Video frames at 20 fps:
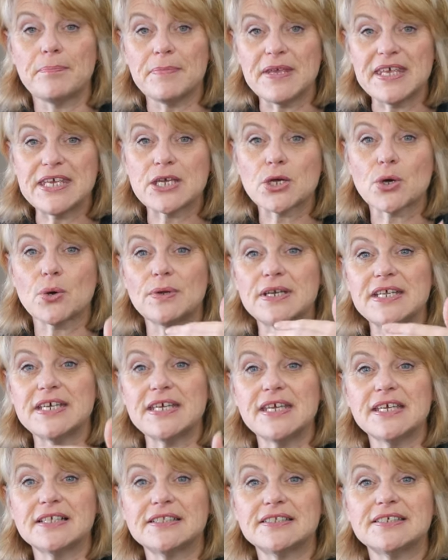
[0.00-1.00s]

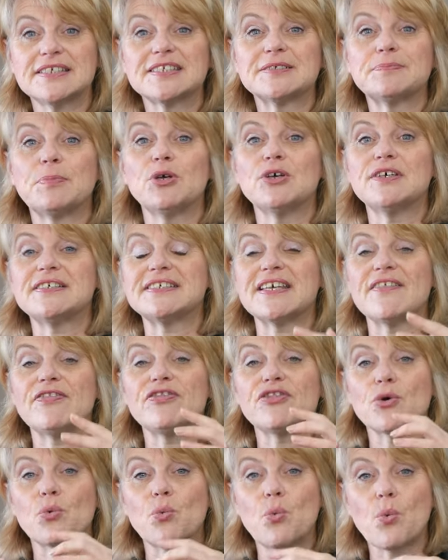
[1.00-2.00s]
equally
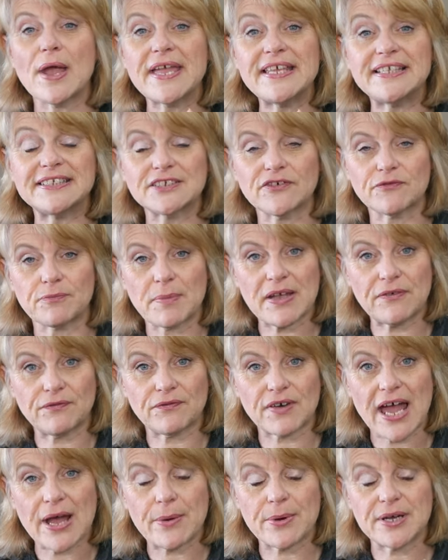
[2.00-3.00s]
dispersing the weight of my
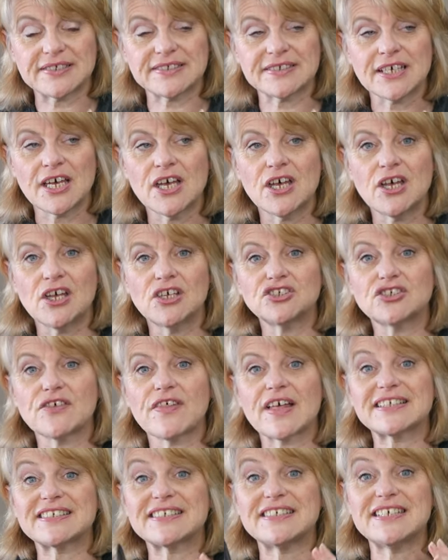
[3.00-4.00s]
flowers. So
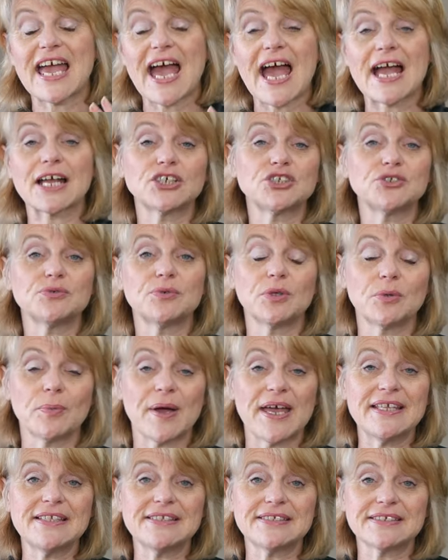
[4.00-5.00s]
that's the actual
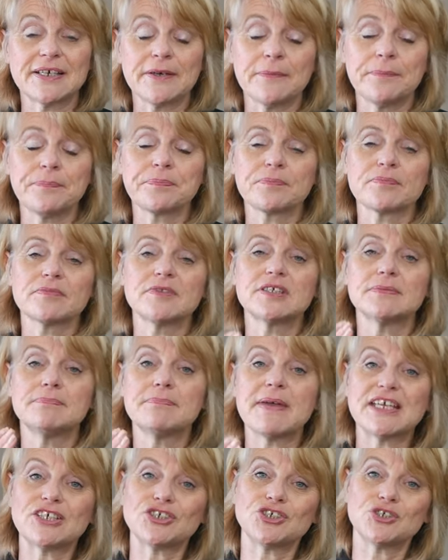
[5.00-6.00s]
weight to
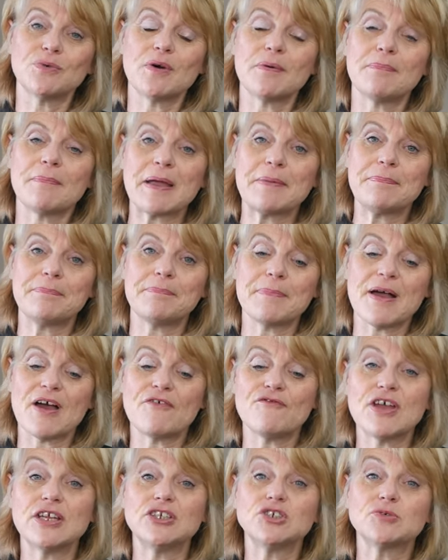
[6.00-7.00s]
make sure my
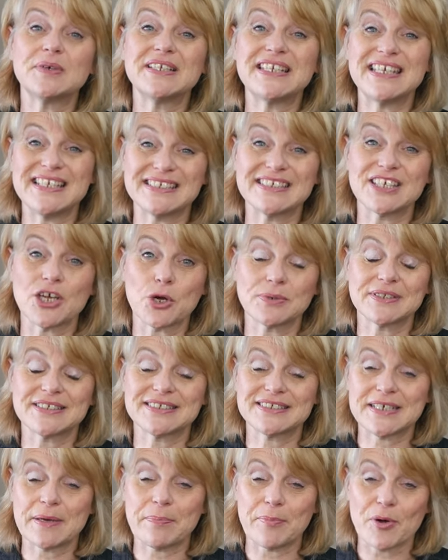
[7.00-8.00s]
arrangement isn't going
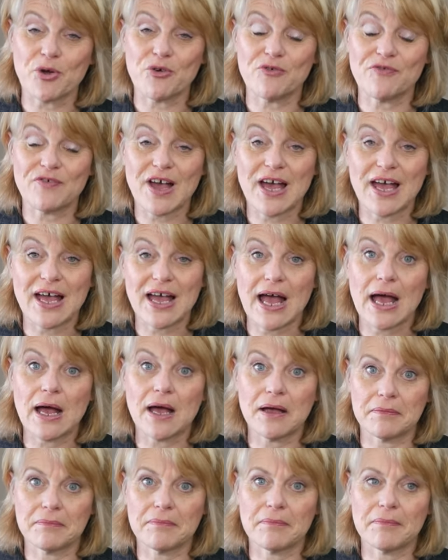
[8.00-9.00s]
to tip over,
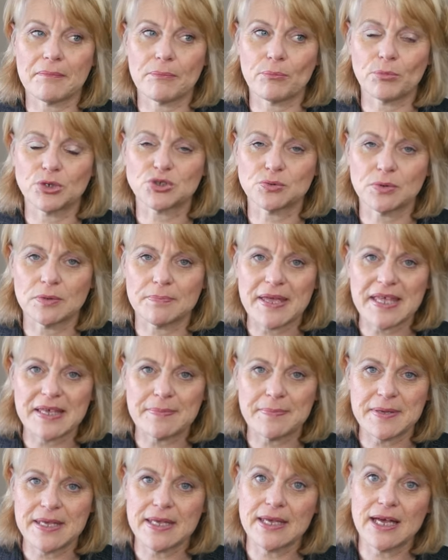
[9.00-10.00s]
which will
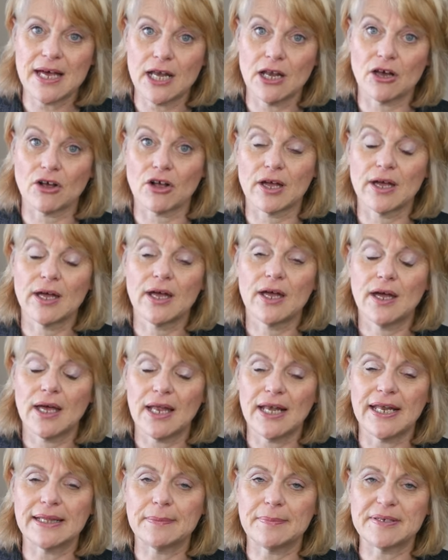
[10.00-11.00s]
make me look
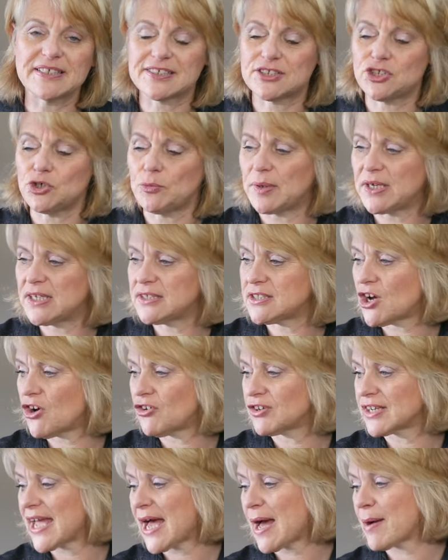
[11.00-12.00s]
a little bit stupid
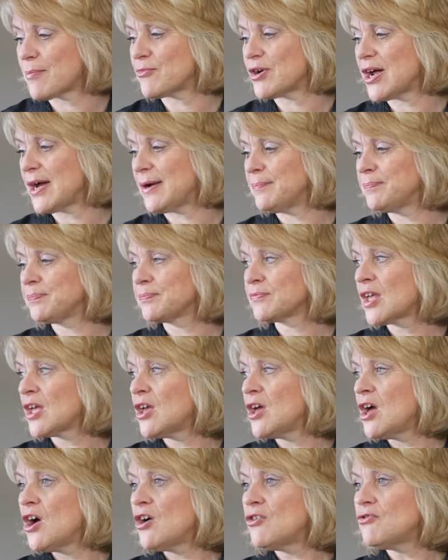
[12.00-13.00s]
on camera.
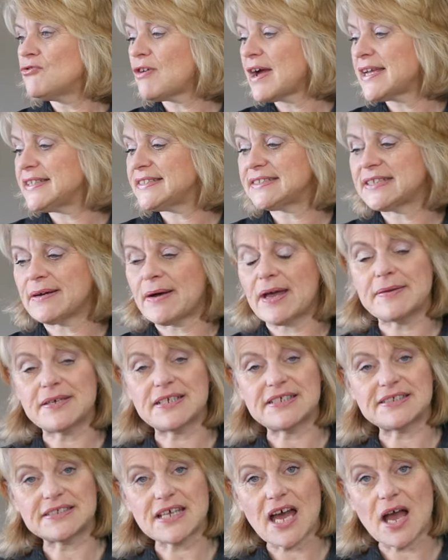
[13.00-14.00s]
Right, now I'm going
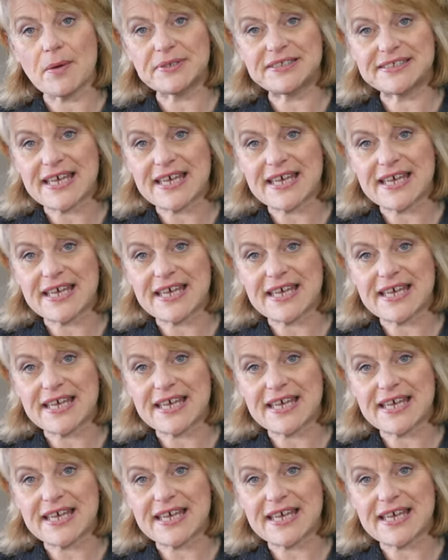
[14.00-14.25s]
to start with